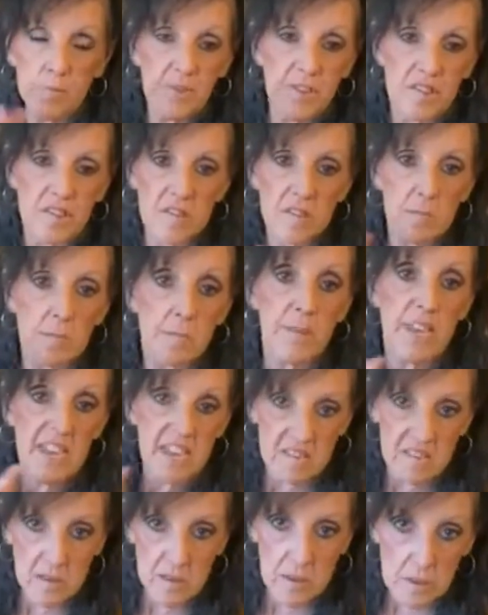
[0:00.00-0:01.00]
this
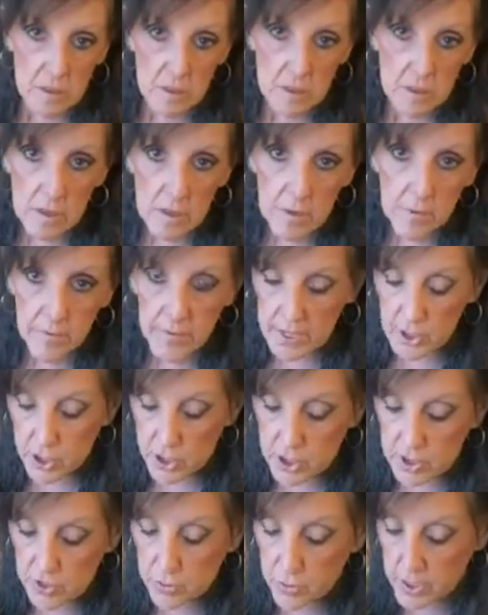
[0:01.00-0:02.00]
mix of
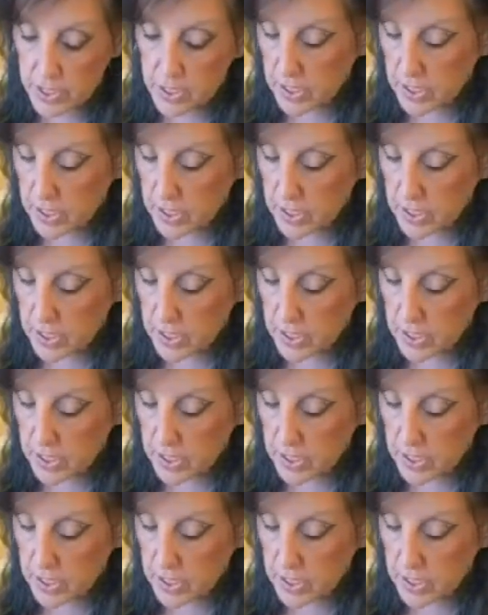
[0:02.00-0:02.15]
veggies